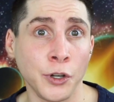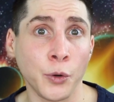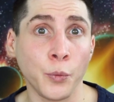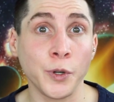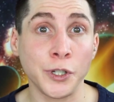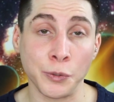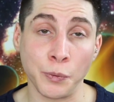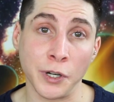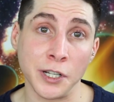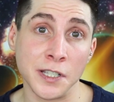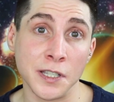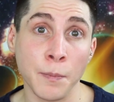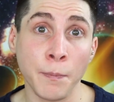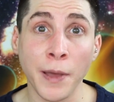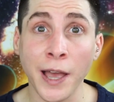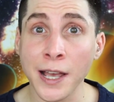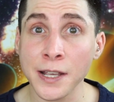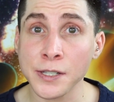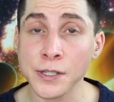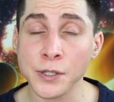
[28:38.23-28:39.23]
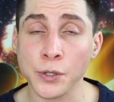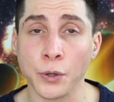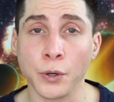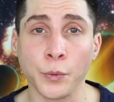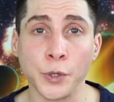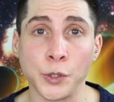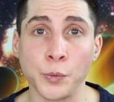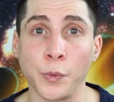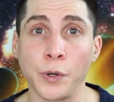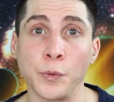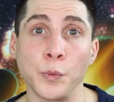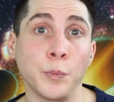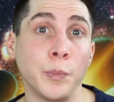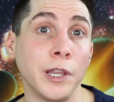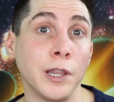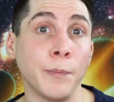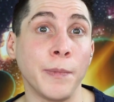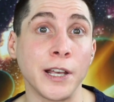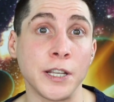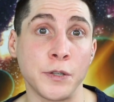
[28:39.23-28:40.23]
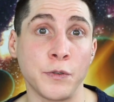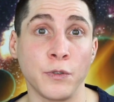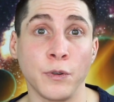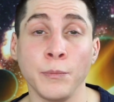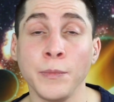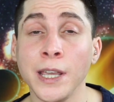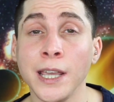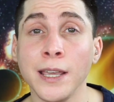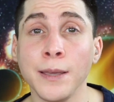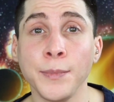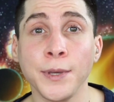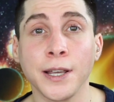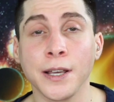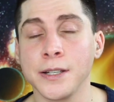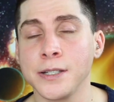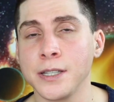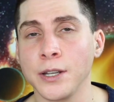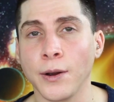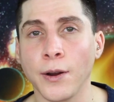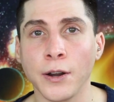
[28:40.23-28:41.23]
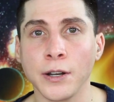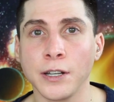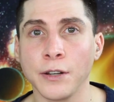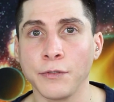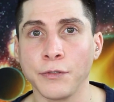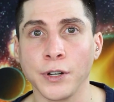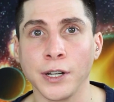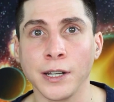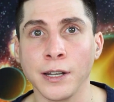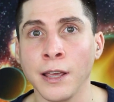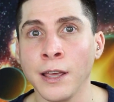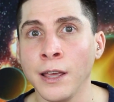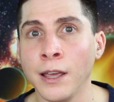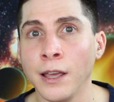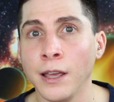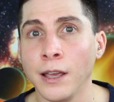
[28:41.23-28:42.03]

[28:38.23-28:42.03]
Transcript: you know, which one is the best or which one would be the best for me, because there are different